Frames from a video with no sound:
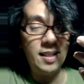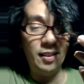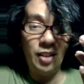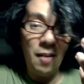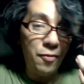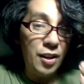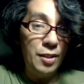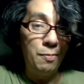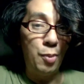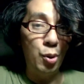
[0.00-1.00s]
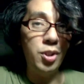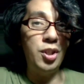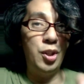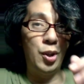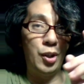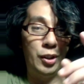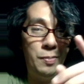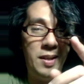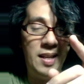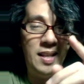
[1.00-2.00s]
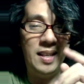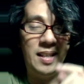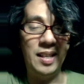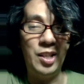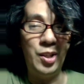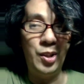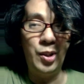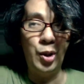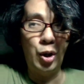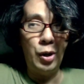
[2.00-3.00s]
a time freedom post, you're going to be you're going